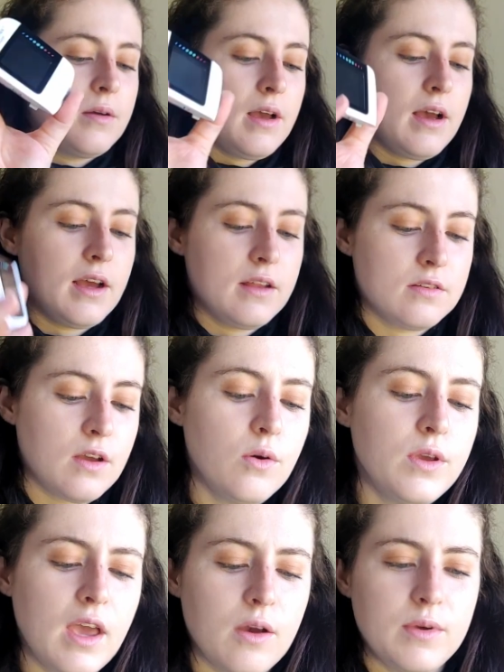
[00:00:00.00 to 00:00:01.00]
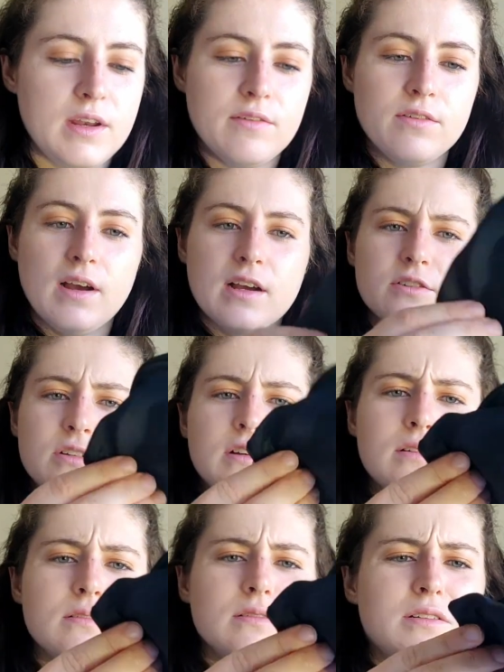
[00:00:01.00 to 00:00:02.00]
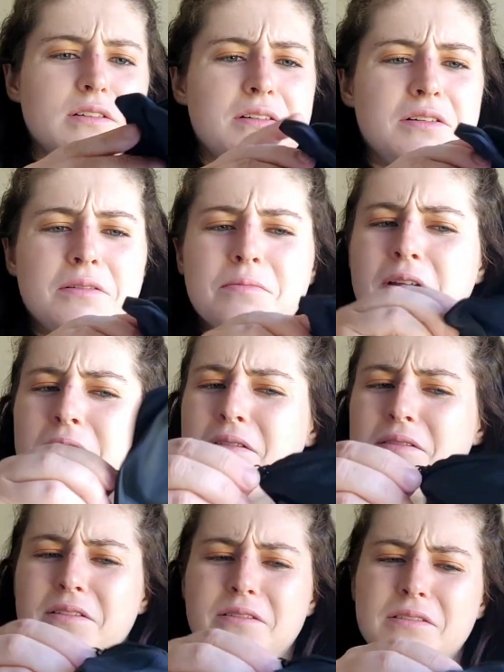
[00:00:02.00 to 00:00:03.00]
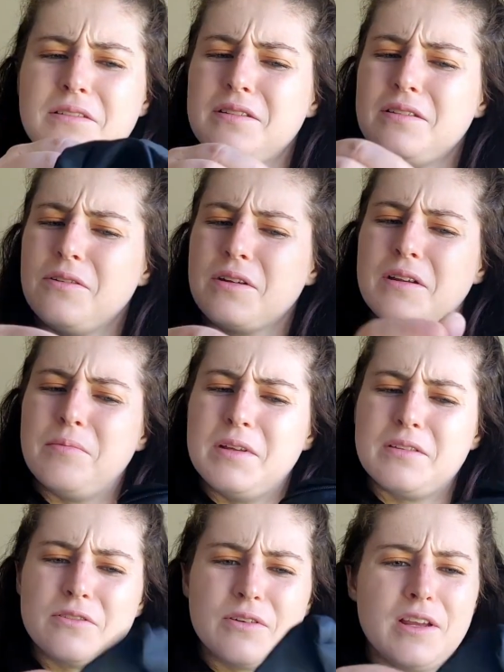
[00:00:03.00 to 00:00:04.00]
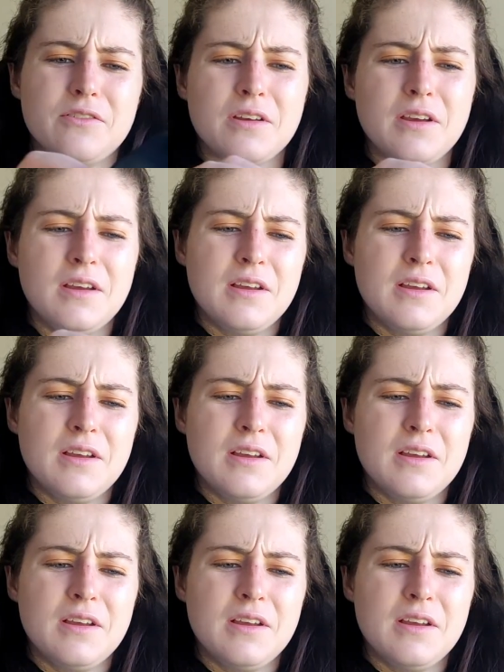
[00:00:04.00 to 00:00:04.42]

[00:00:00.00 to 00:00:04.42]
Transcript: And oh yeah, we never actually this is looking a bit strange.